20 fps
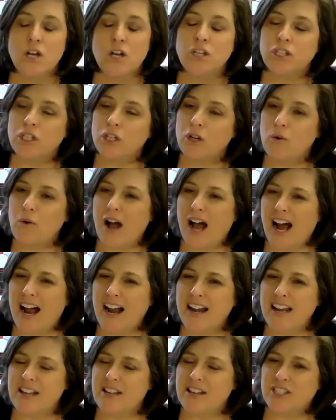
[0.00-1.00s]
So
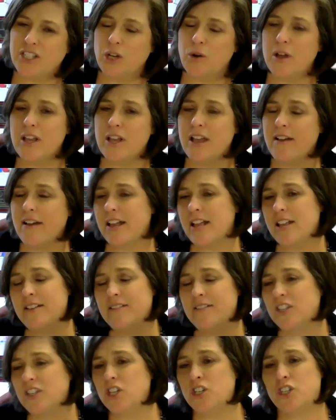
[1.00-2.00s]

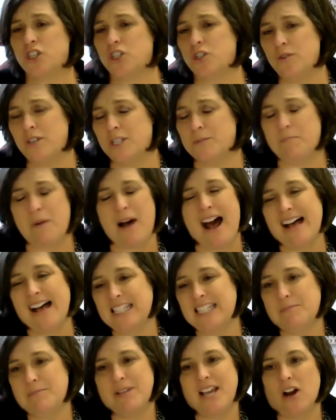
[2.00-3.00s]
your students
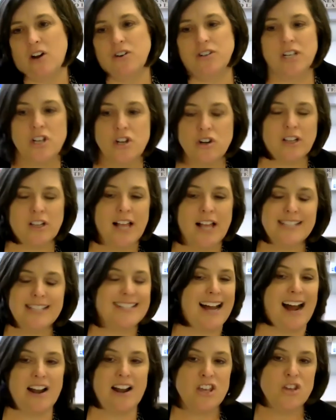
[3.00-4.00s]
possibly aren't in your class.
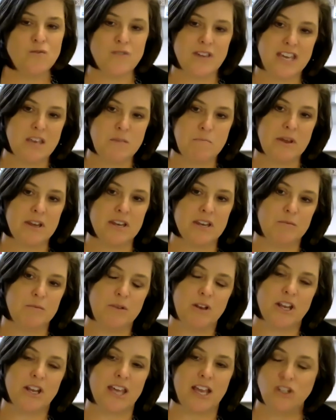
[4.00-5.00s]
How do you keep in
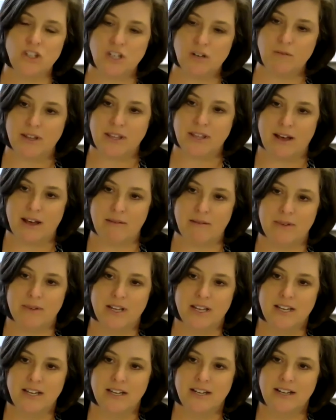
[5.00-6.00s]
communication with them?
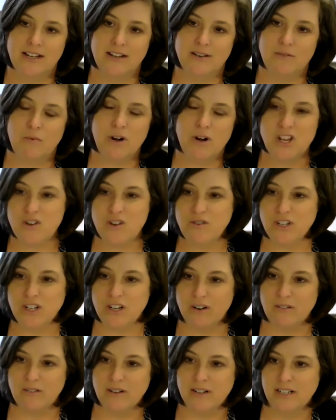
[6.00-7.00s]
What do you
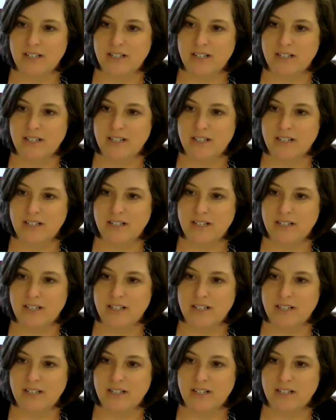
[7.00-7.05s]
do?